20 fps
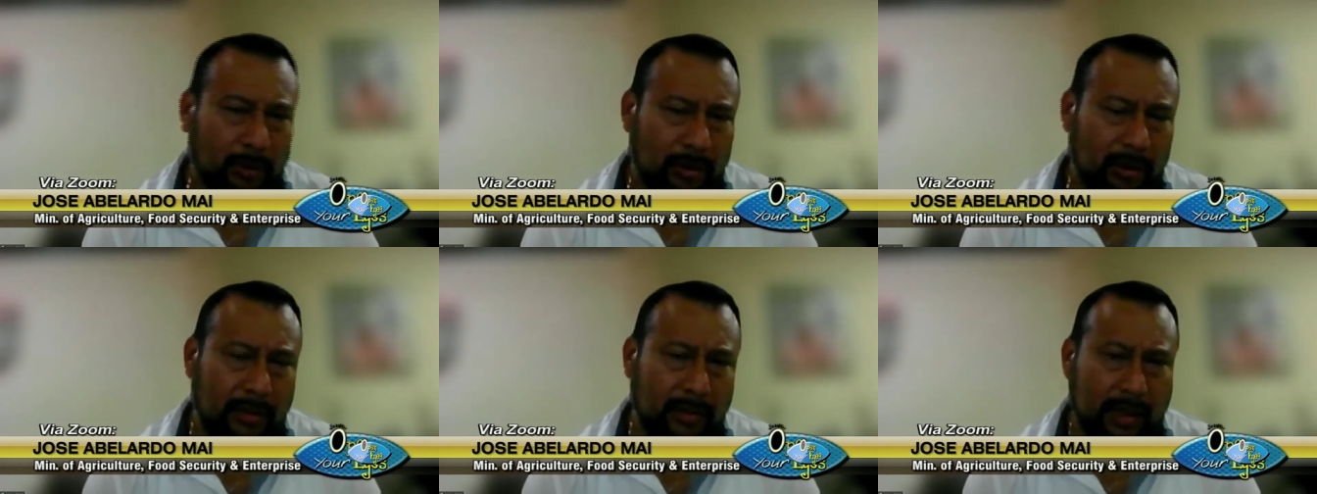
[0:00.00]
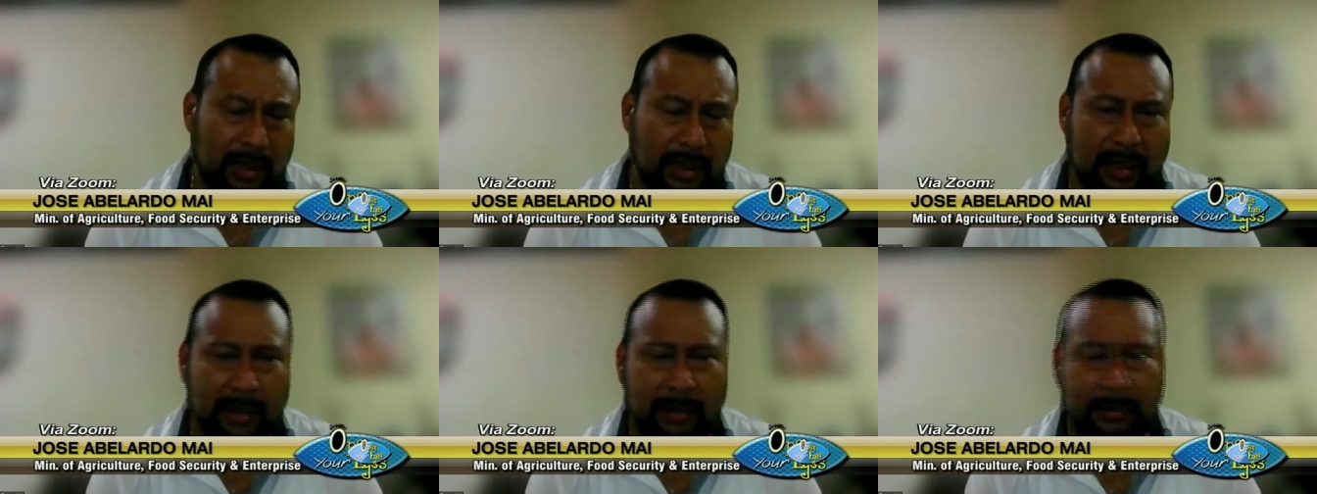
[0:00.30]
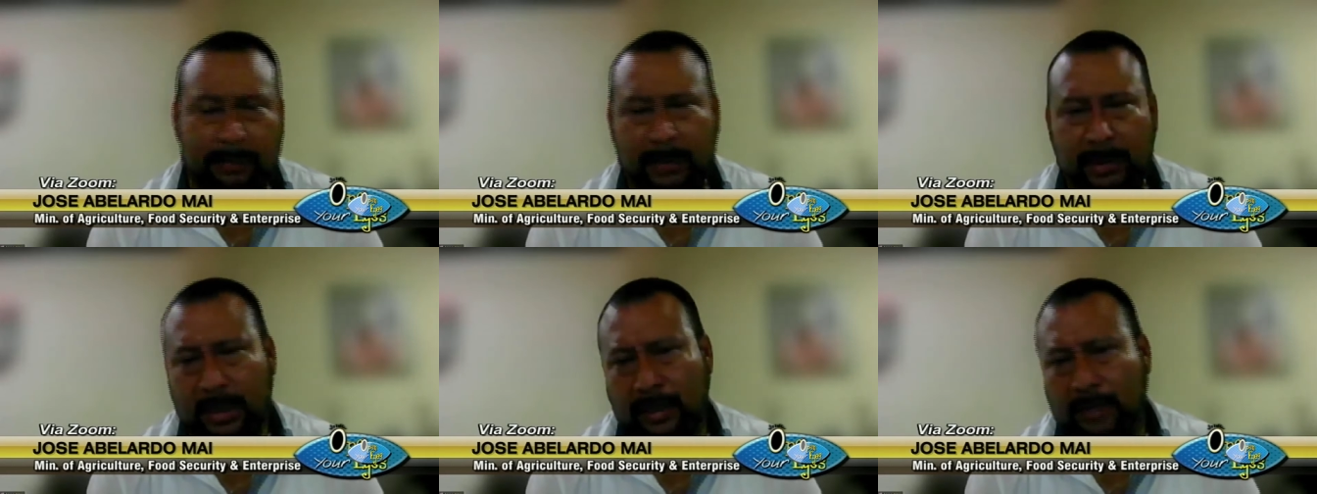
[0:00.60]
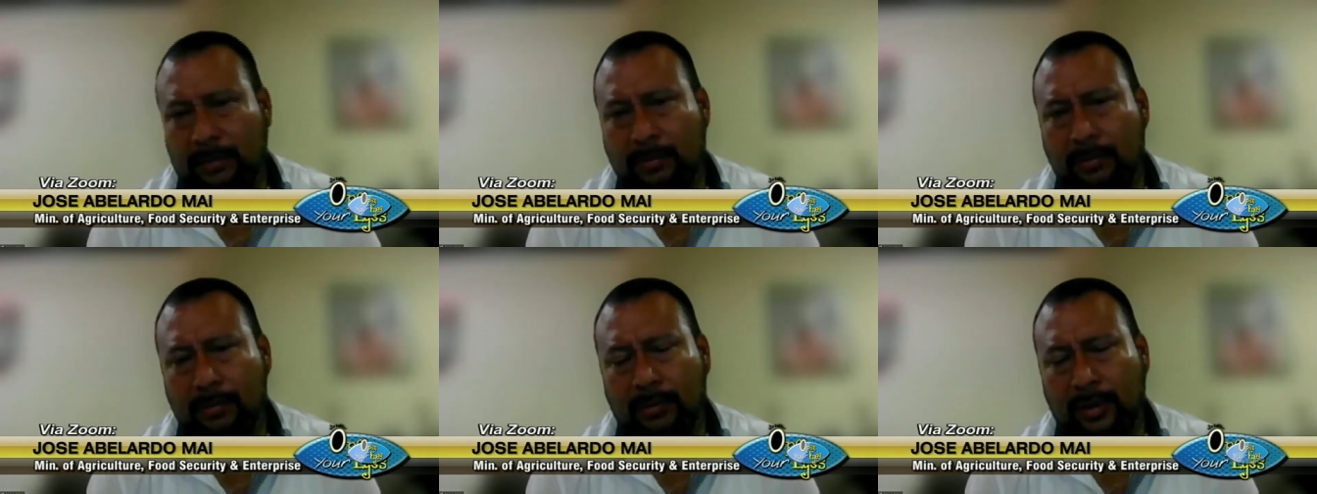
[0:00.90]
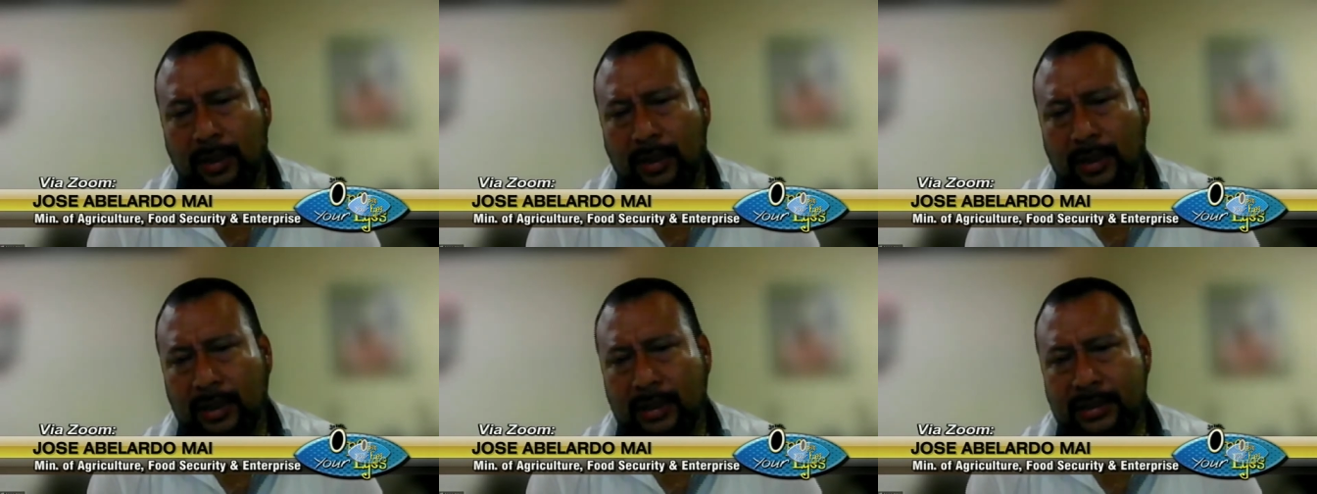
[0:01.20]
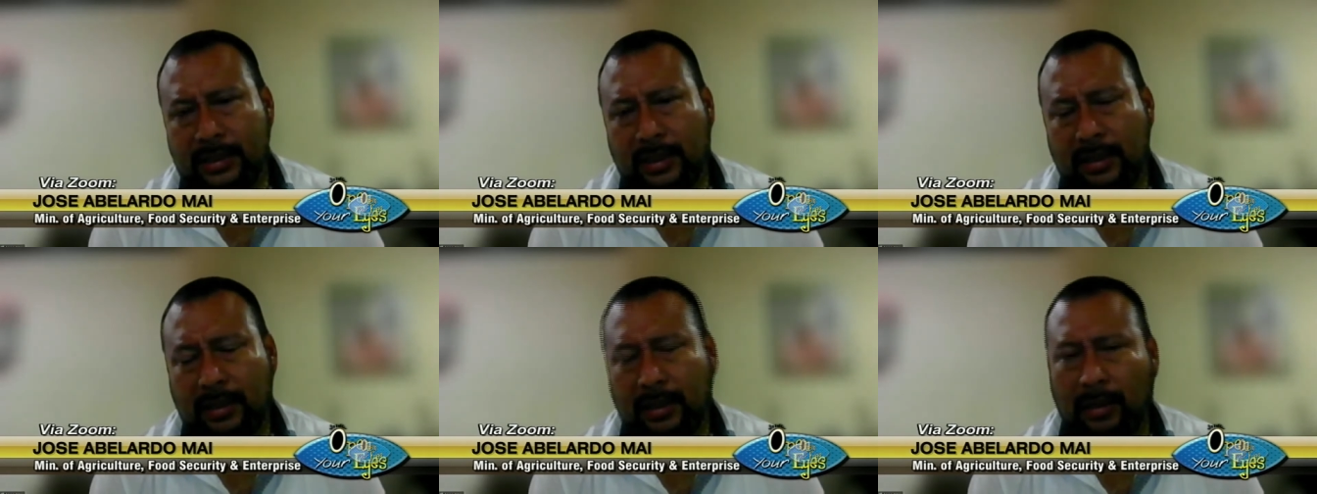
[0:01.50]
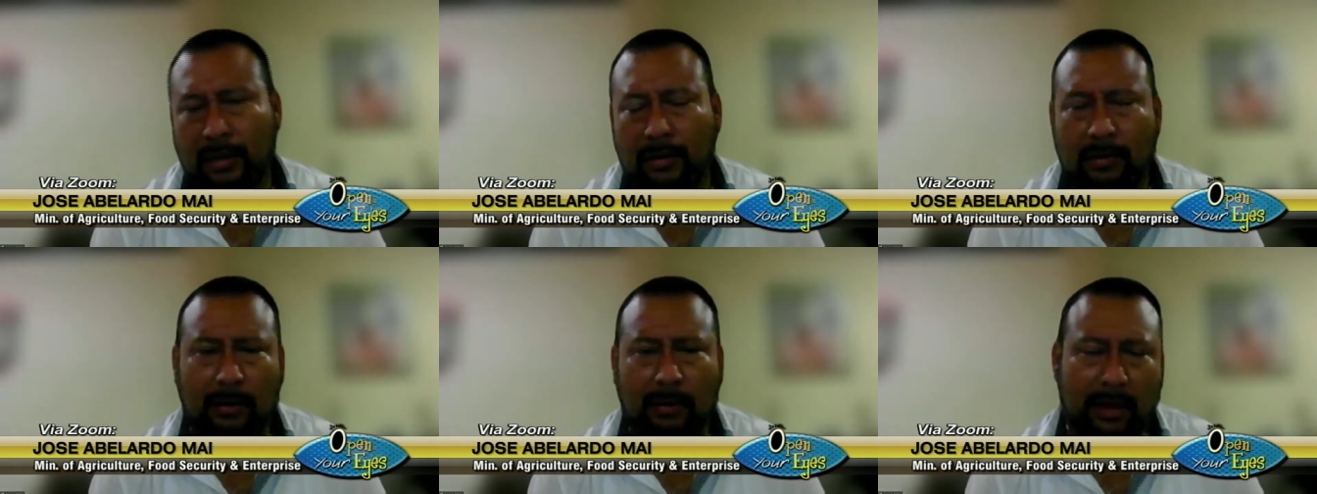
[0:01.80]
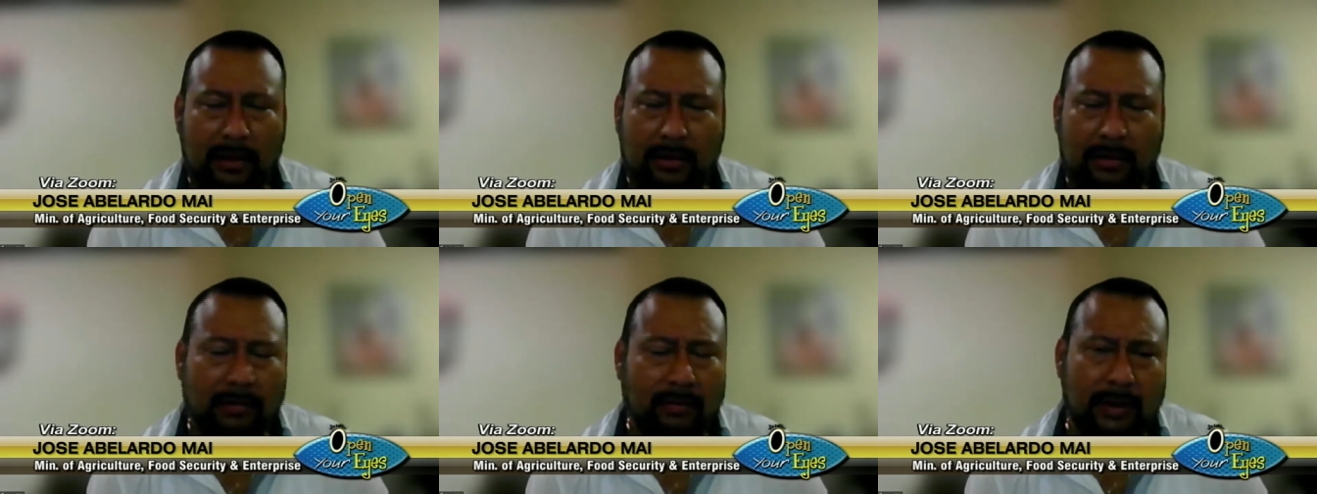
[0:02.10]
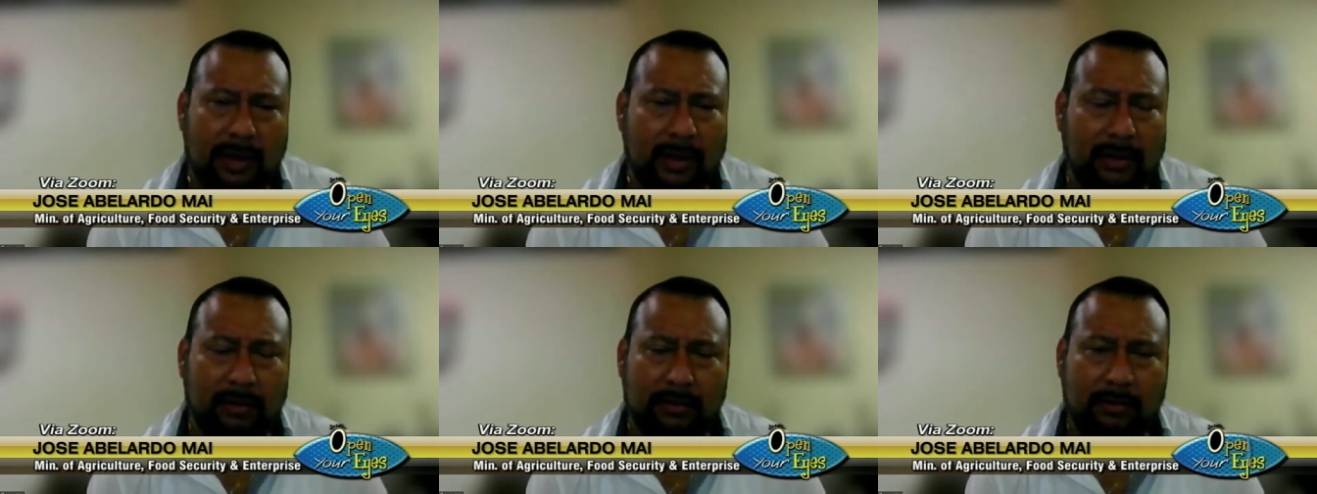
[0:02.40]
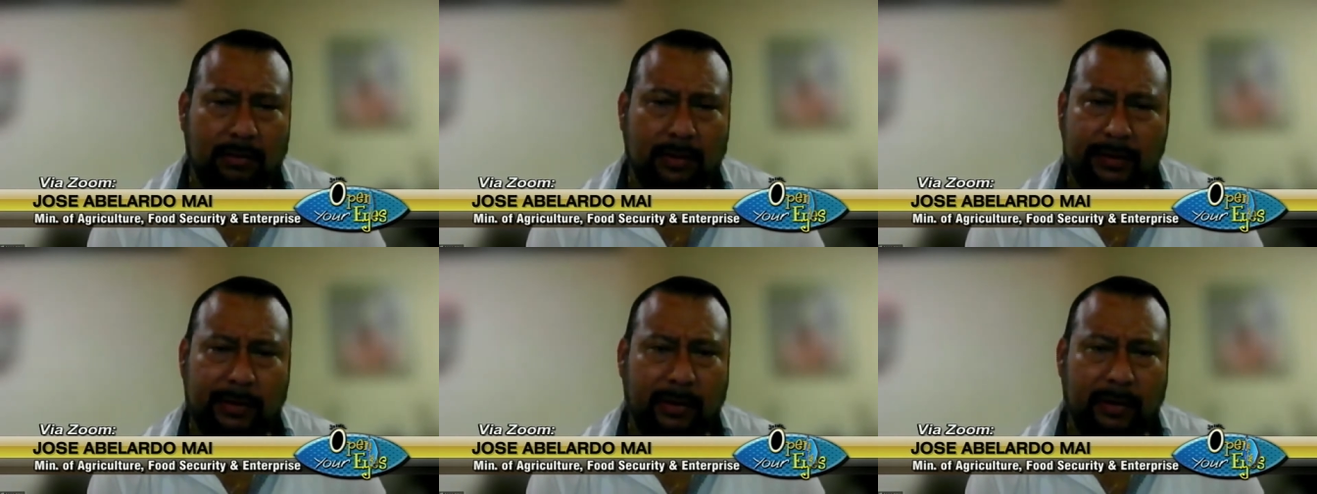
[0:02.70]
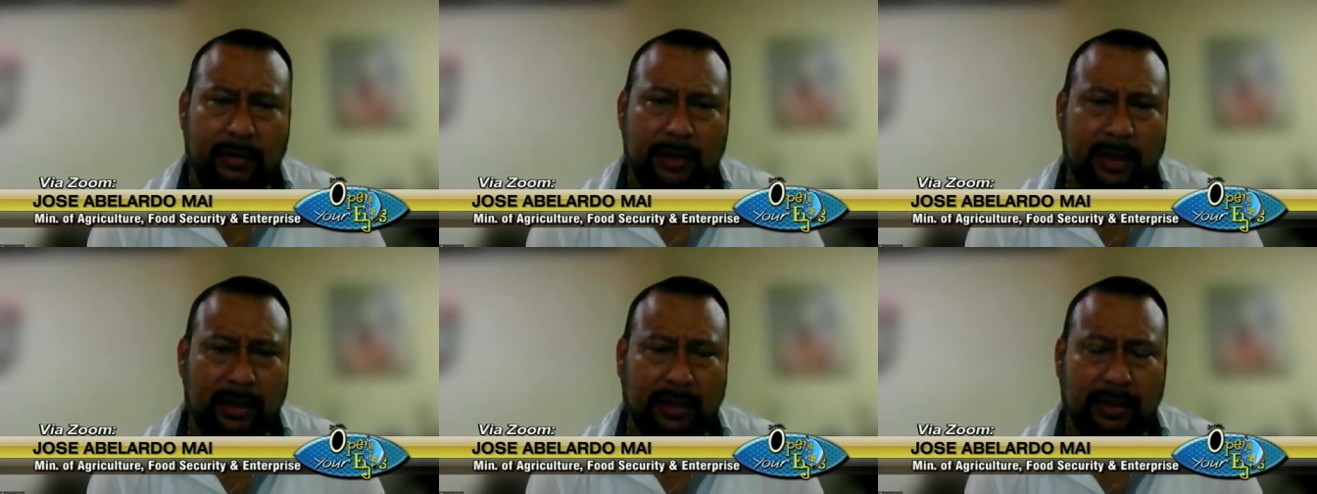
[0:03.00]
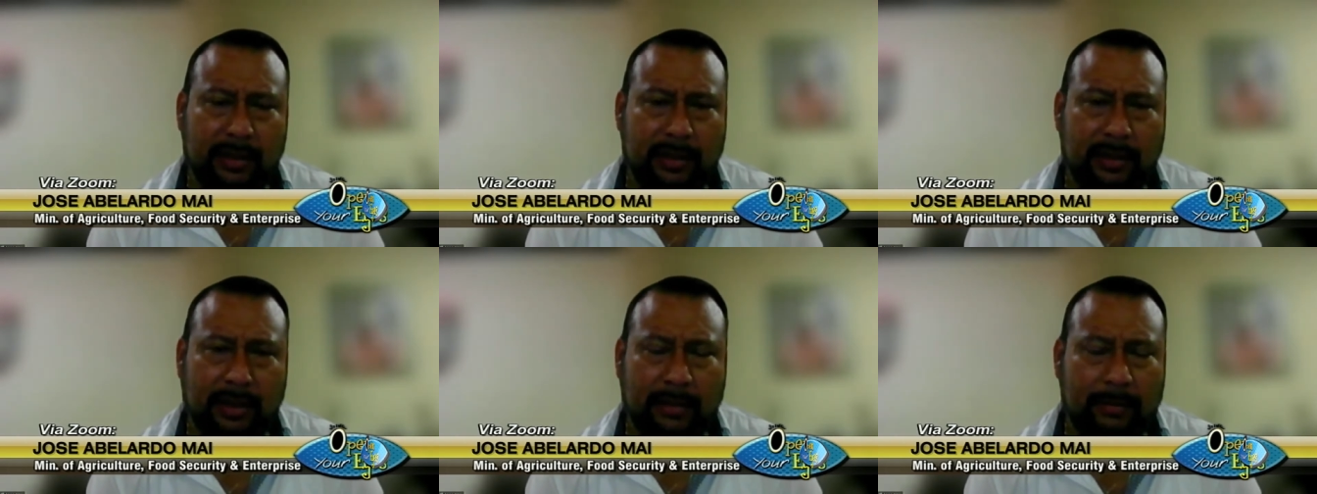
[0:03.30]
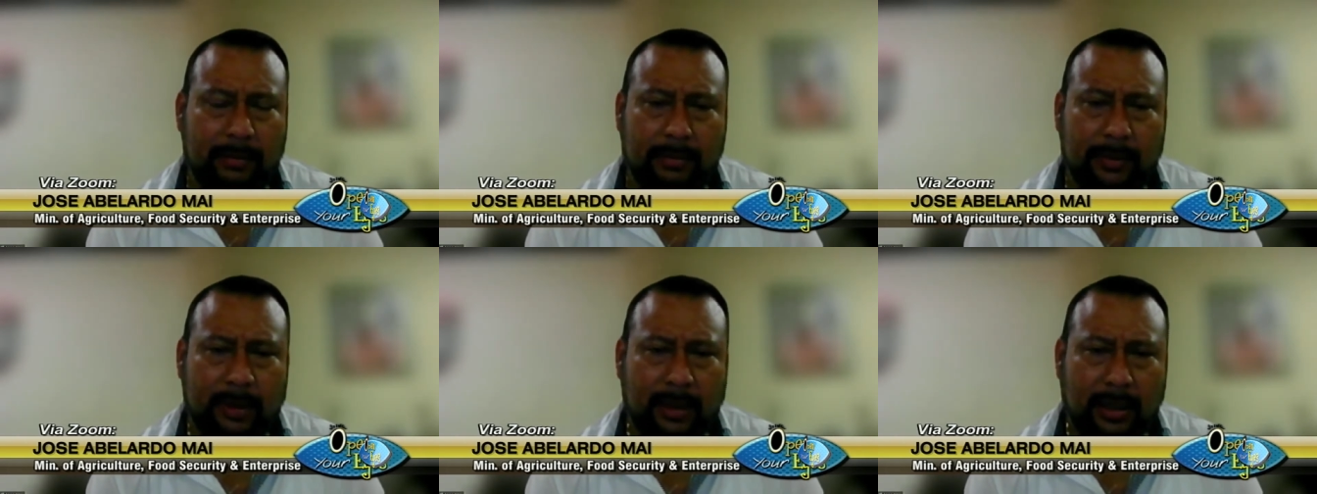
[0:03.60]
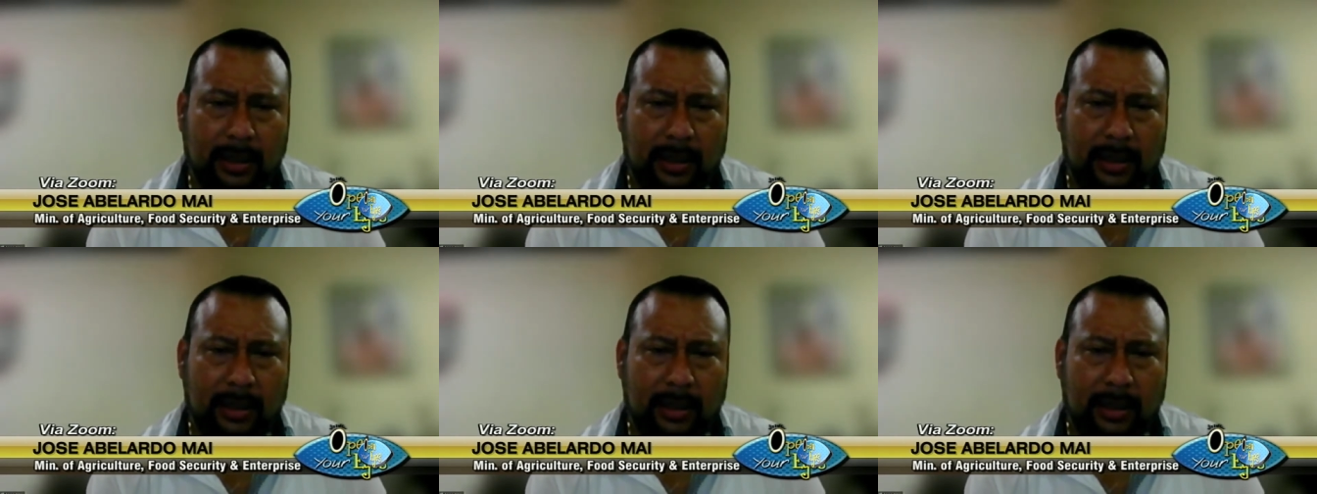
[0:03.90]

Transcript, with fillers: but there was another miller who had said that you know I don't want to be regulated. Um,